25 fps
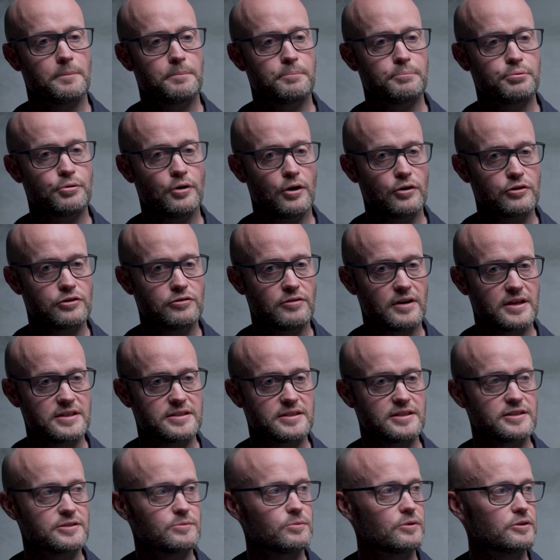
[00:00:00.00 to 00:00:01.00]

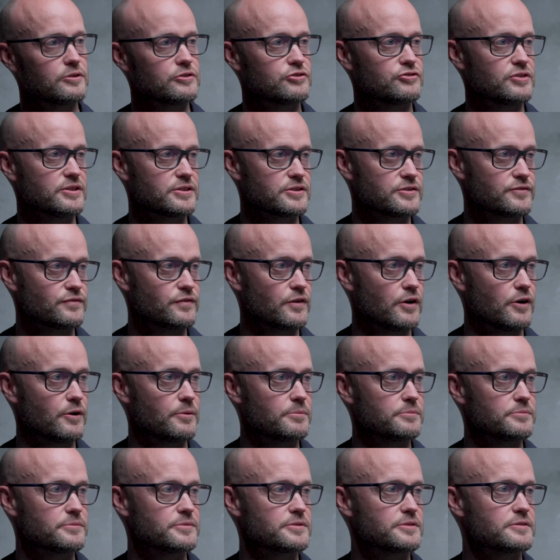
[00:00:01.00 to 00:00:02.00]
Progress is what
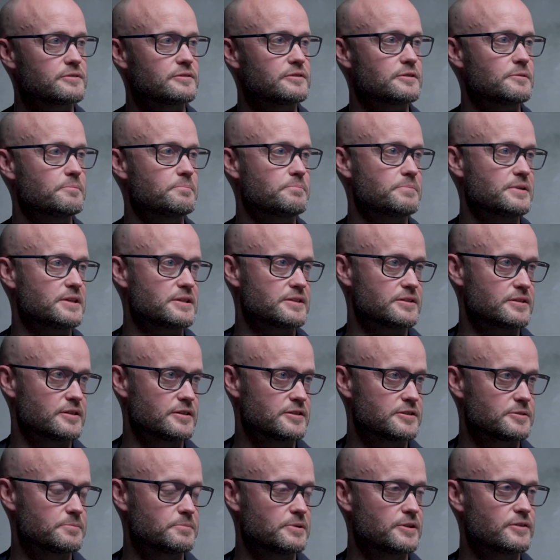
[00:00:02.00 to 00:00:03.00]
transforms the
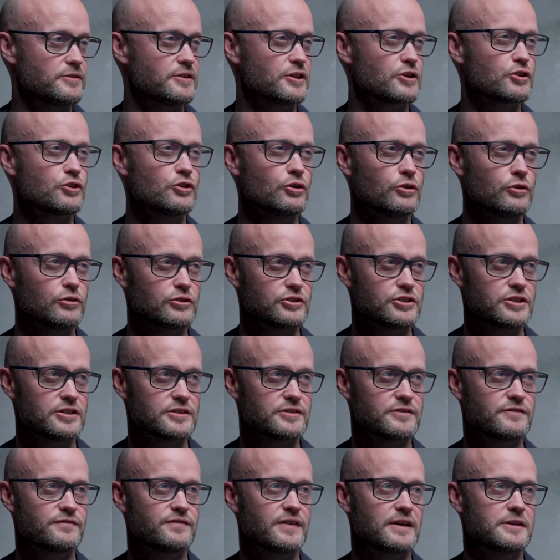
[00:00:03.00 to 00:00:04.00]
business, but the
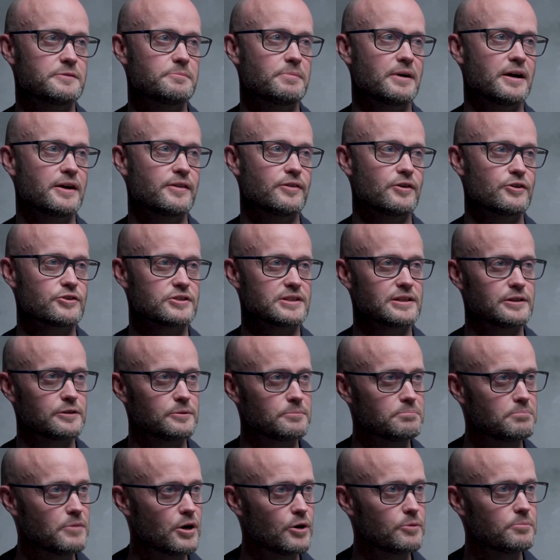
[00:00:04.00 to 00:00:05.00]
culture's fed by those little
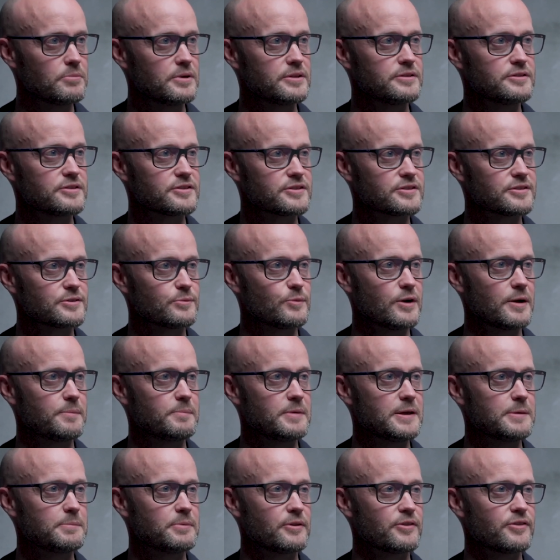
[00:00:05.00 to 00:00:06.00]
moments where
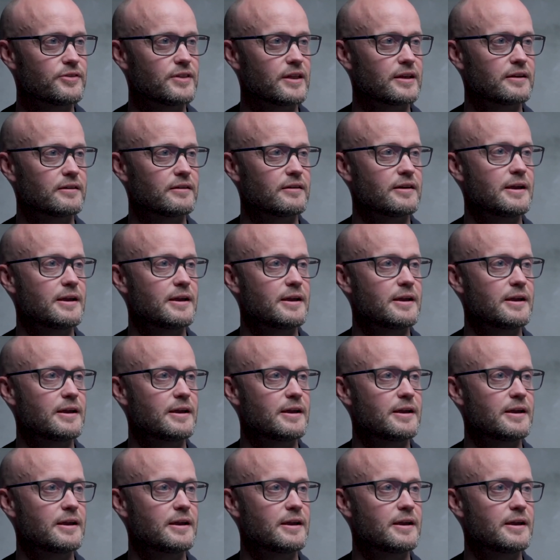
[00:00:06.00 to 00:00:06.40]
people think